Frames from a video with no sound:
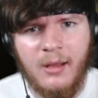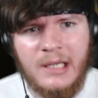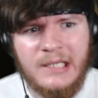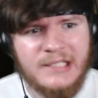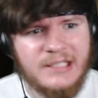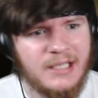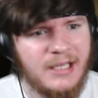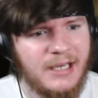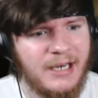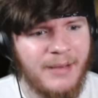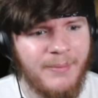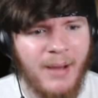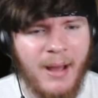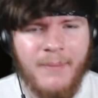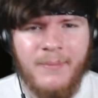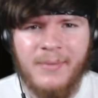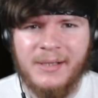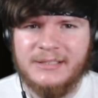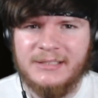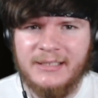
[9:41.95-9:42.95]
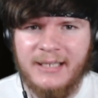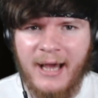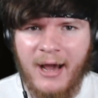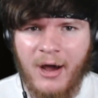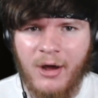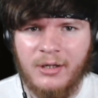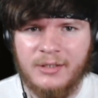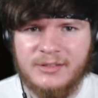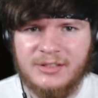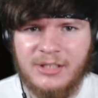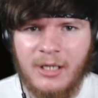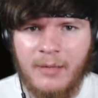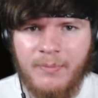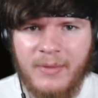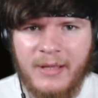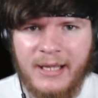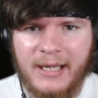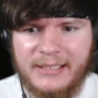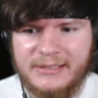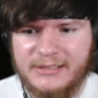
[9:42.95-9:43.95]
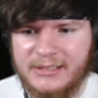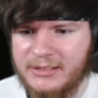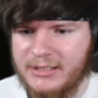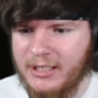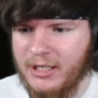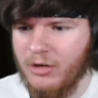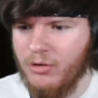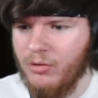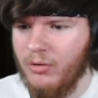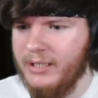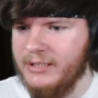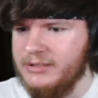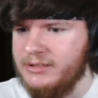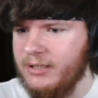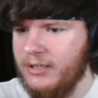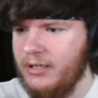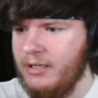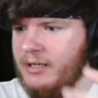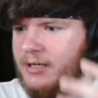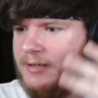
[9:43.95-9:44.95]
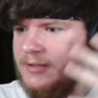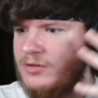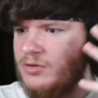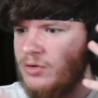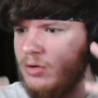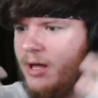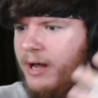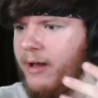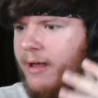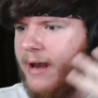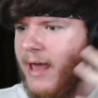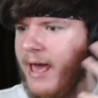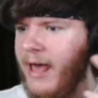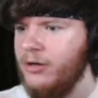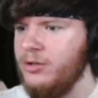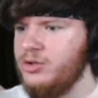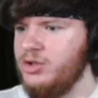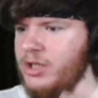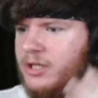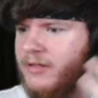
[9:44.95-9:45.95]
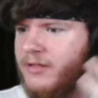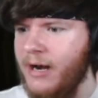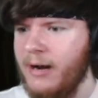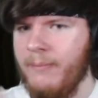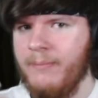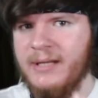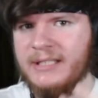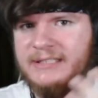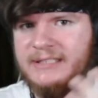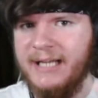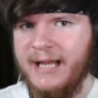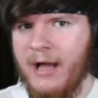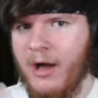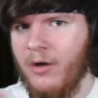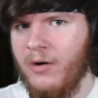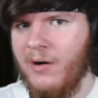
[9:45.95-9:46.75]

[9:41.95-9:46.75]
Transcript: Is it, am I missing out on something? Is it the, is, is there like an energy that I'm missing out